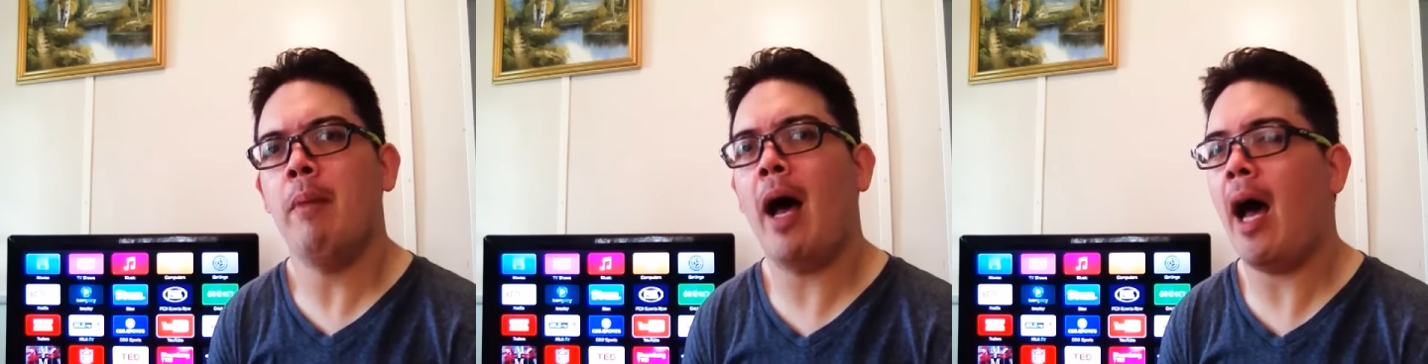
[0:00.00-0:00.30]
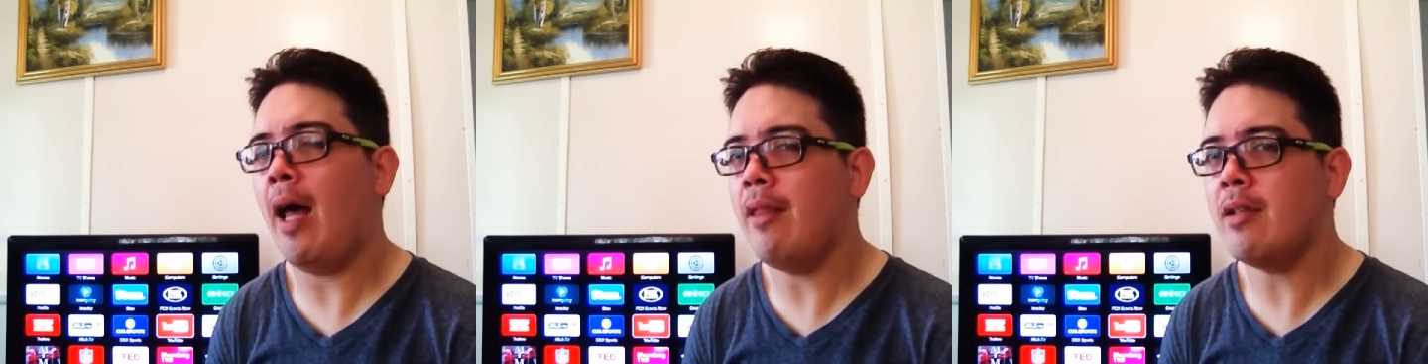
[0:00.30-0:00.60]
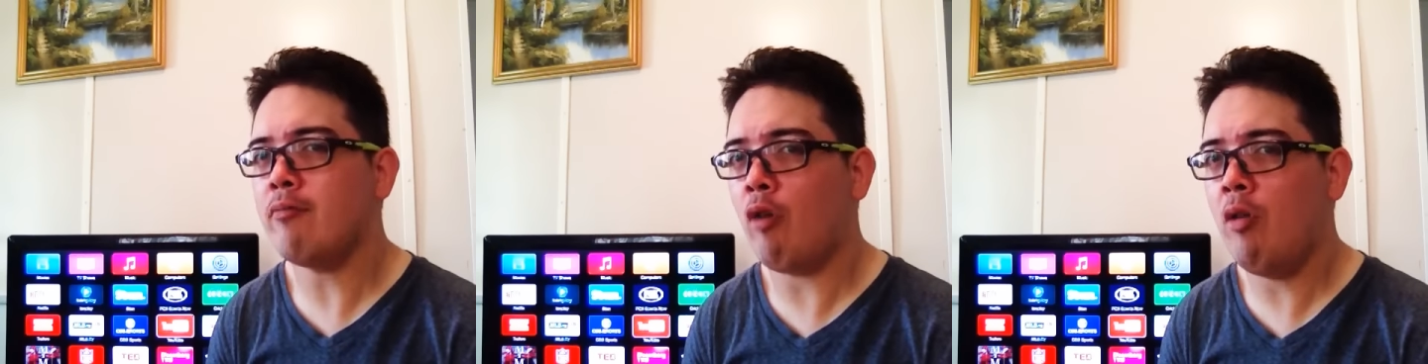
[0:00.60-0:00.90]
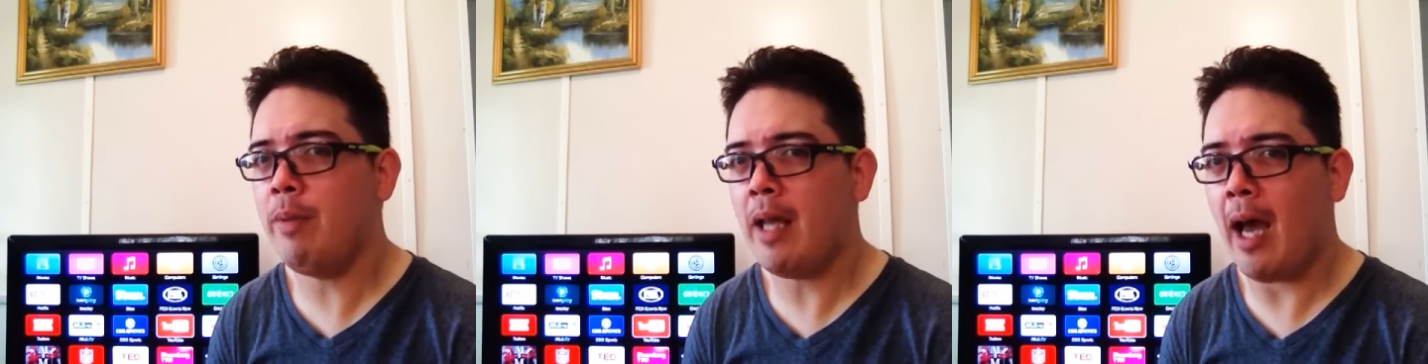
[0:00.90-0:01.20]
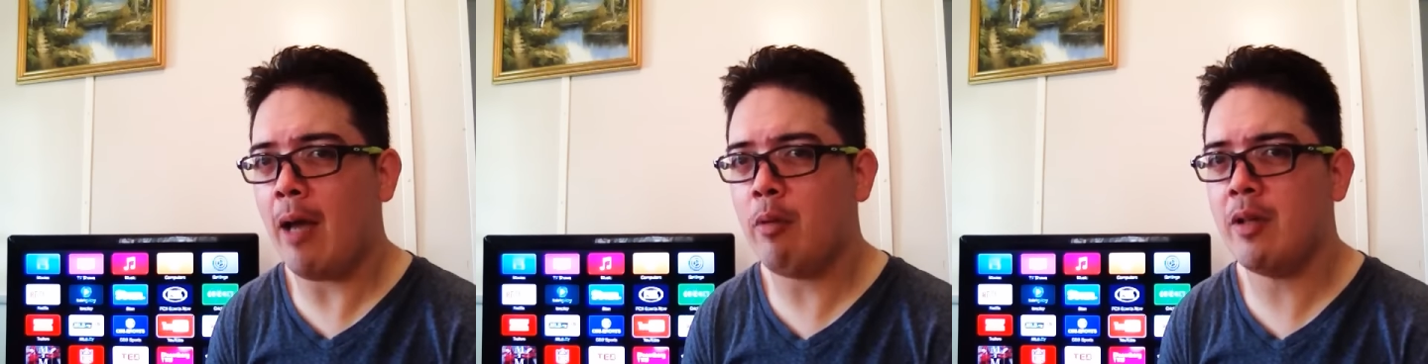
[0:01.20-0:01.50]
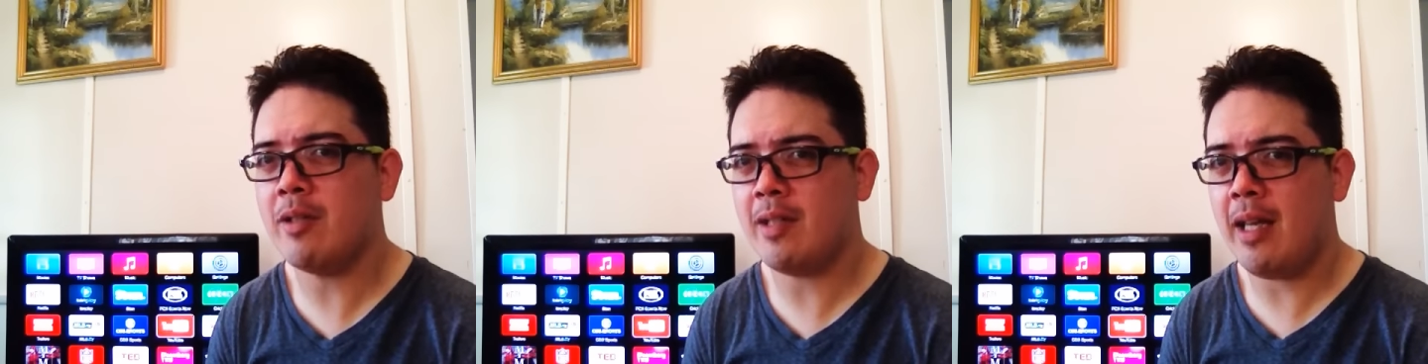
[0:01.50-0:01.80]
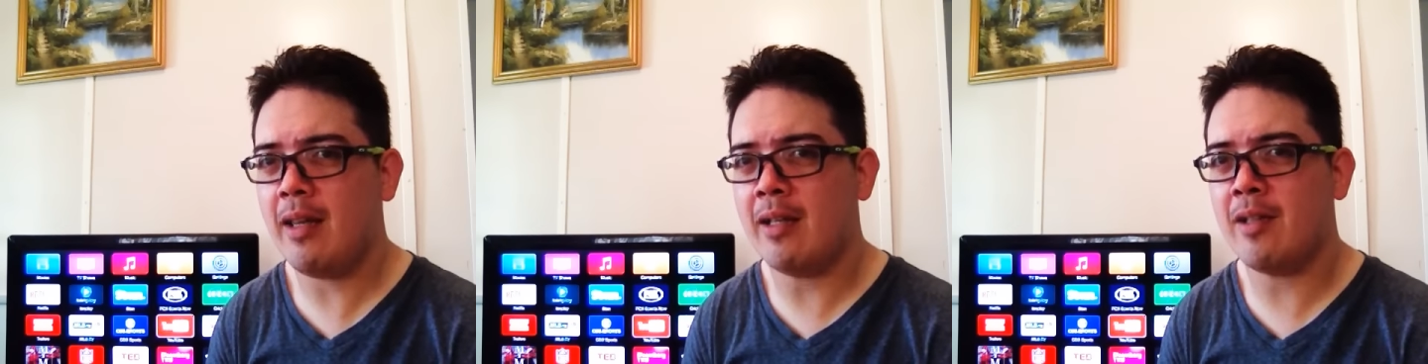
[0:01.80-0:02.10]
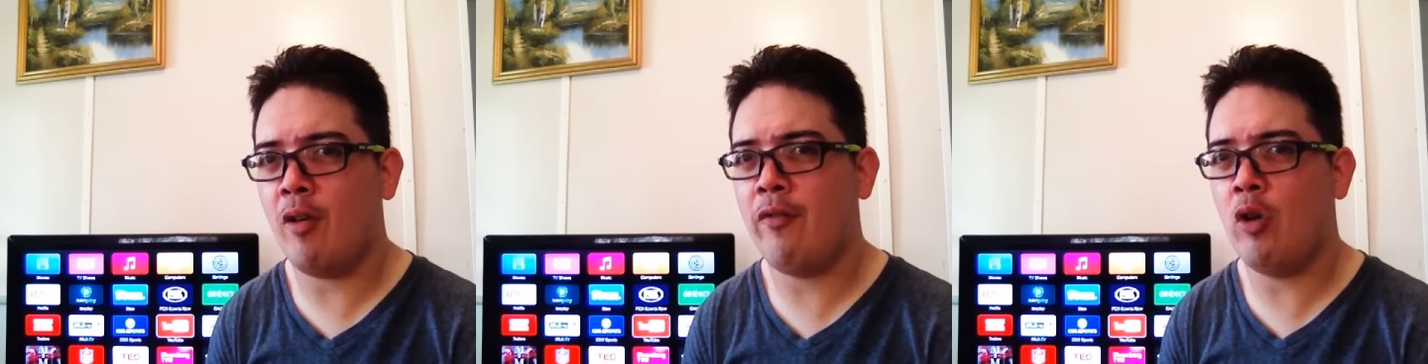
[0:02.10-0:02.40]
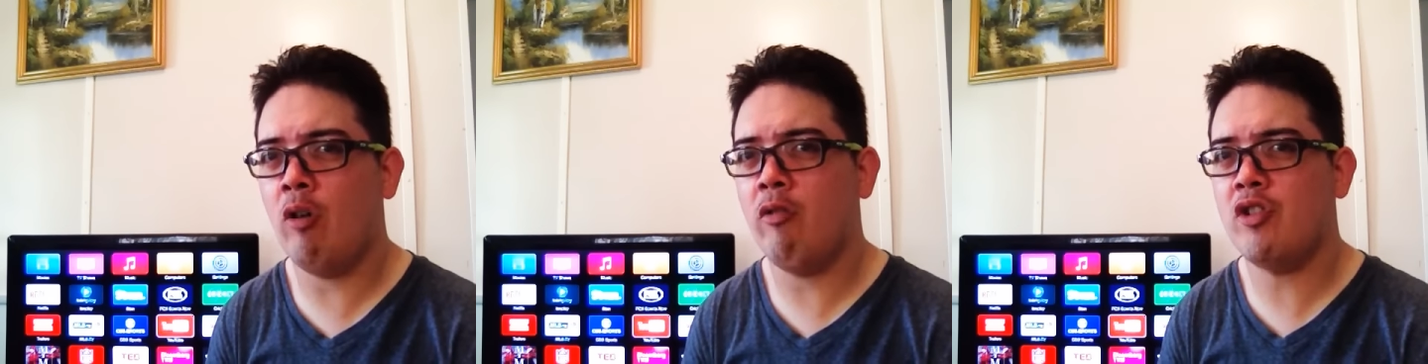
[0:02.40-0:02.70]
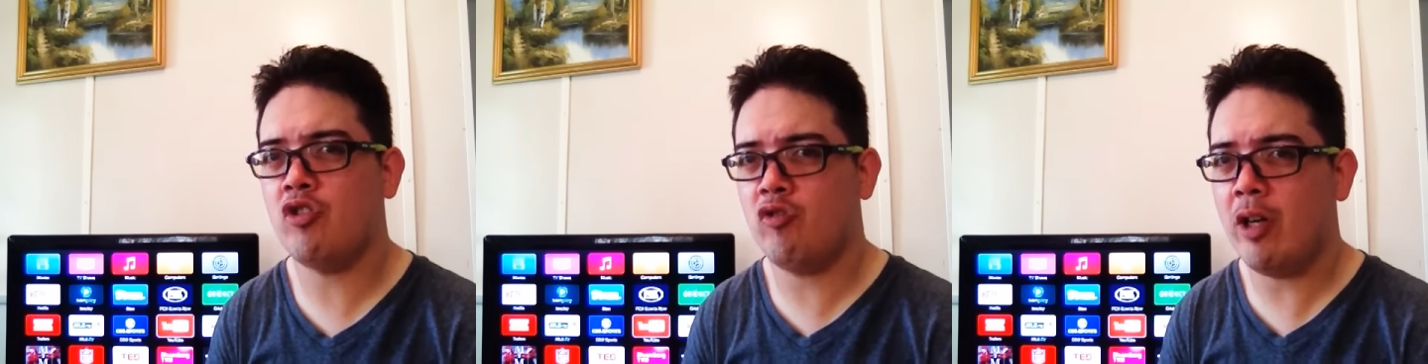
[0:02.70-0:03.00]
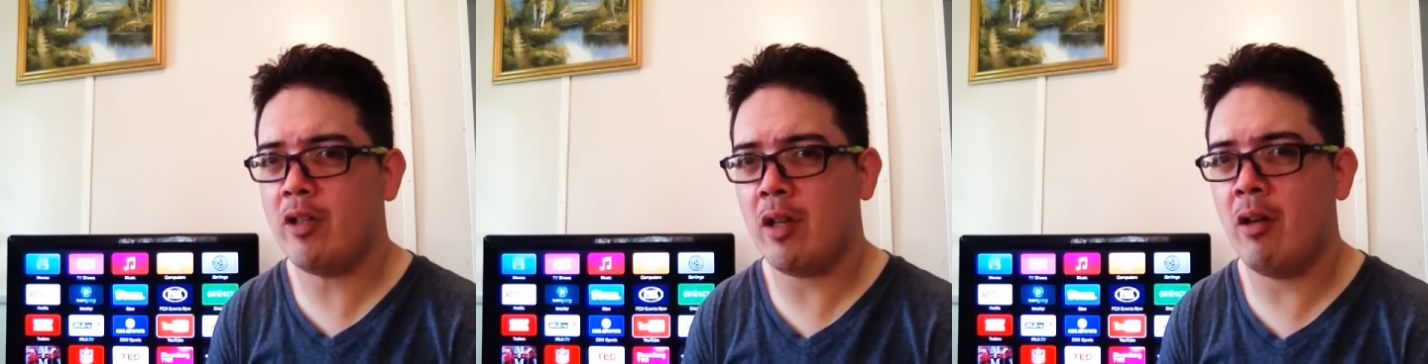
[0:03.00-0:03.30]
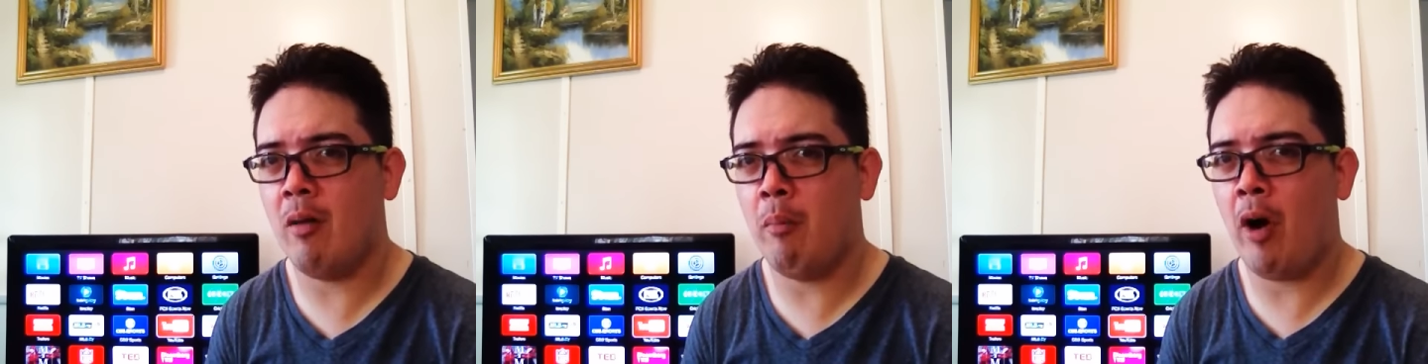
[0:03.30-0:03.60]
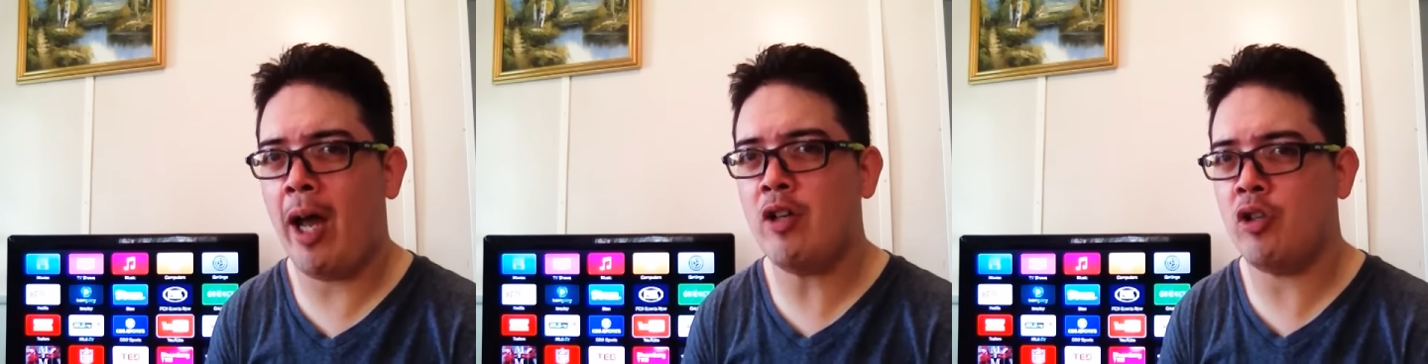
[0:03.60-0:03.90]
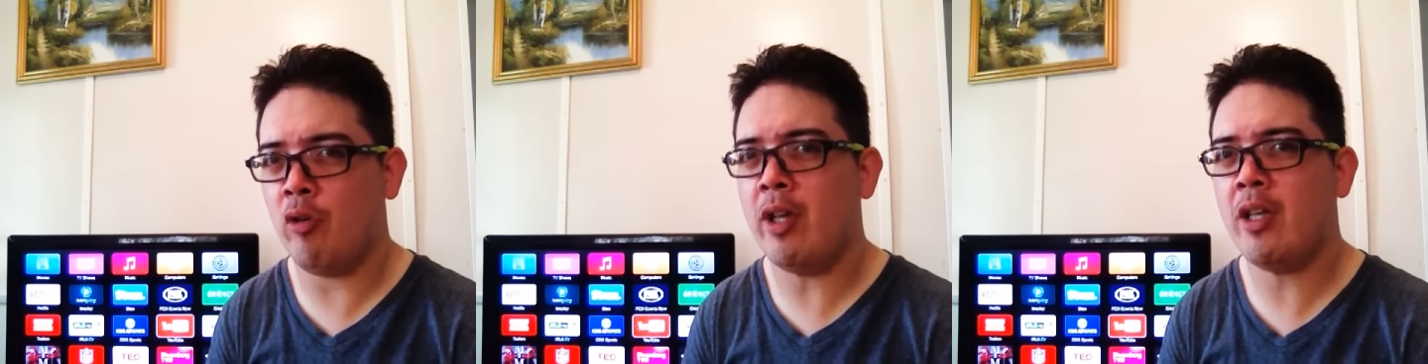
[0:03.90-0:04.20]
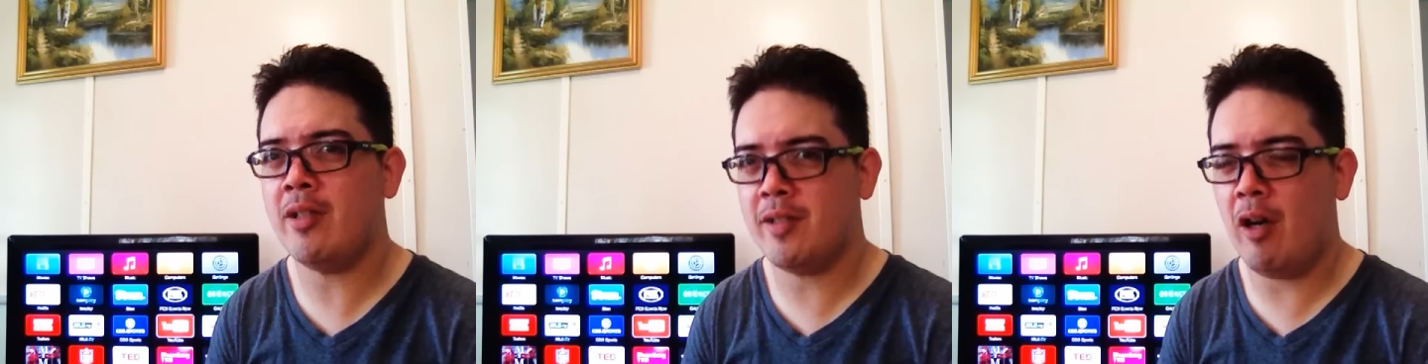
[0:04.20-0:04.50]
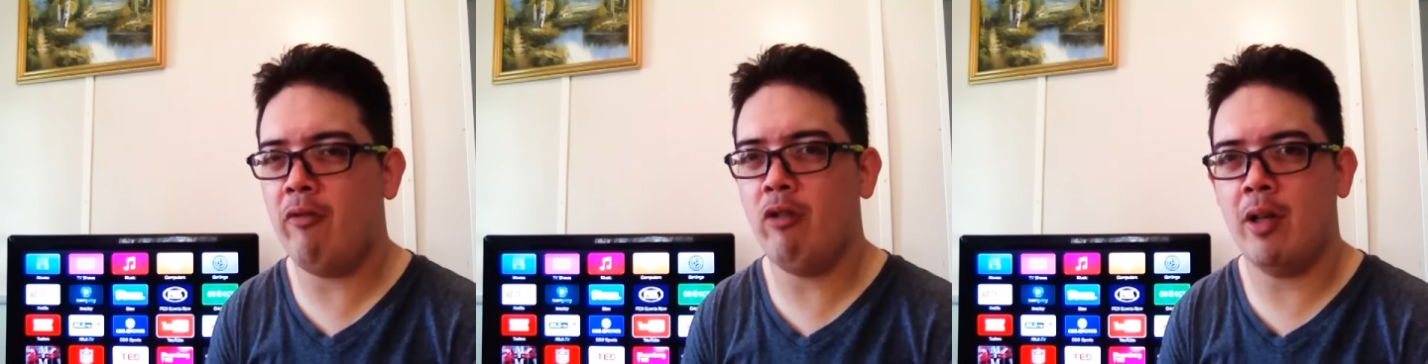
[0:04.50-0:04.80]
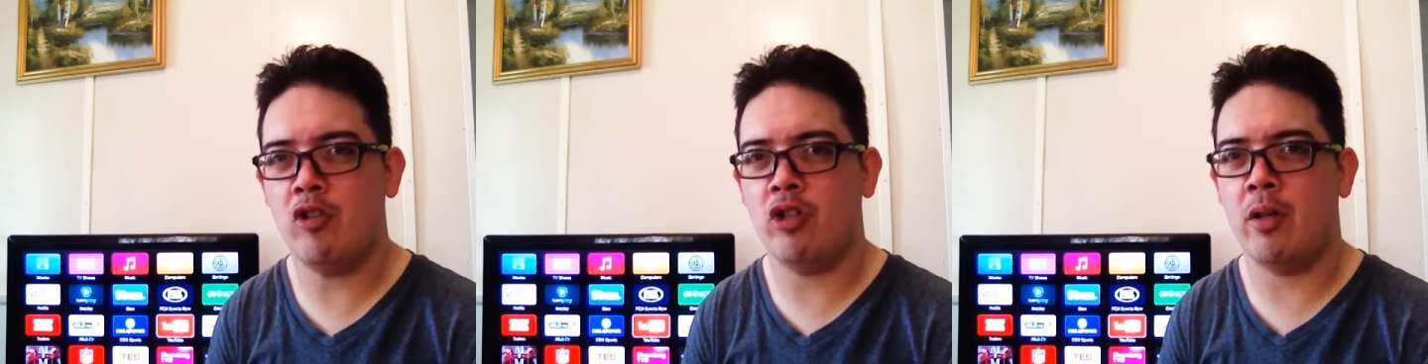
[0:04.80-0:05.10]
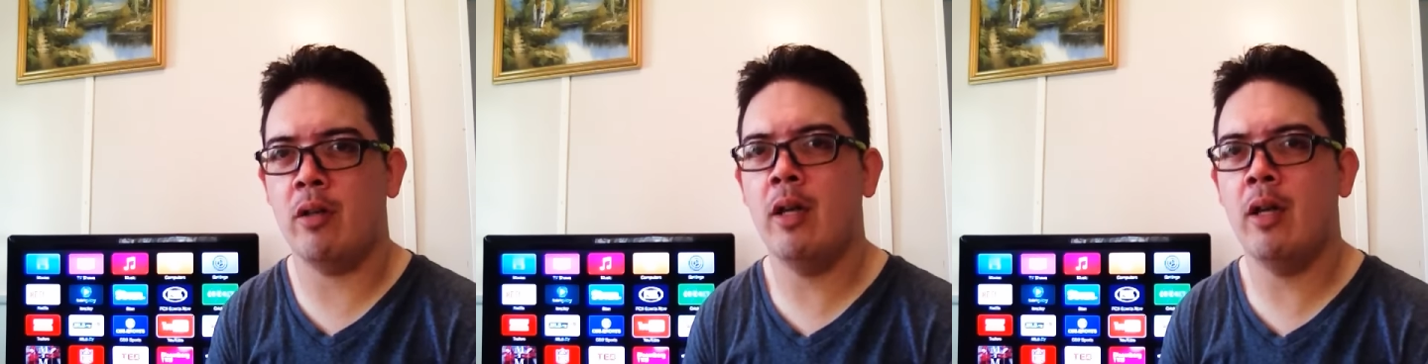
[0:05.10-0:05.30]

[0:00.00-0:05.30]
But others won't be able to see this if you are restricted by do-it-yourself religion.